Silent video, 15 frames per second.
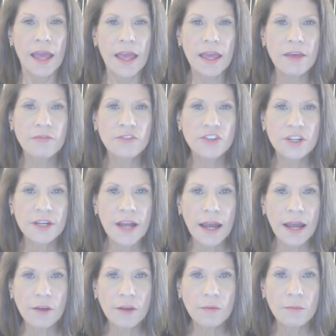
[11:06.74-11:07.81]
if
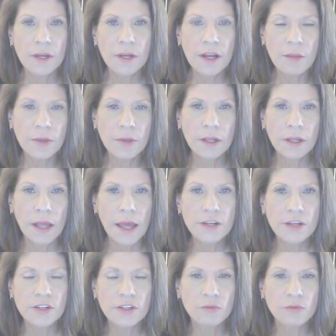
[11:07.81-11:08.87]
genetic
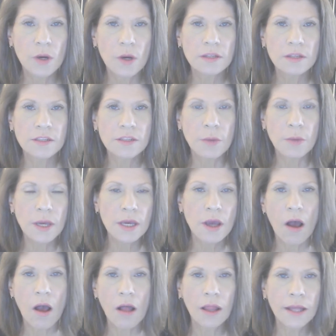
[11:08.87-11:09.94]
manipulation was the
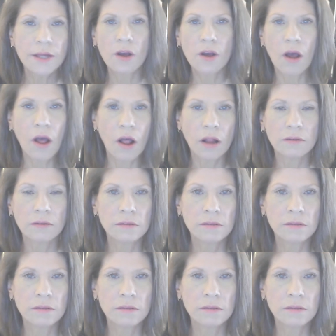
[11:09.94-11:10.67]
be-all, end-all